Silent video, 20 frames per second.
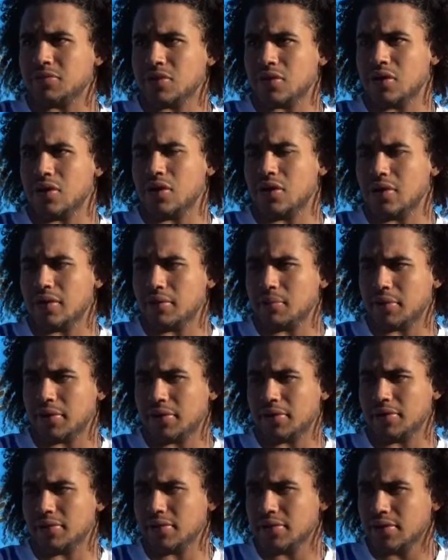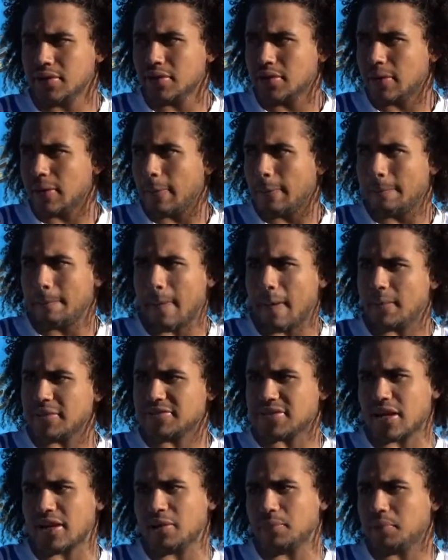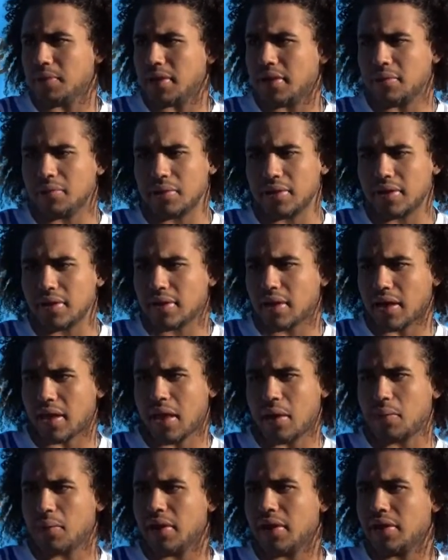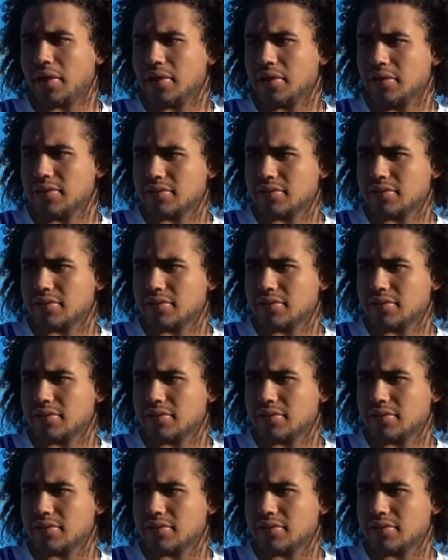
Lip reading: So, I mean, I'm excited to play them, man. I can't wait.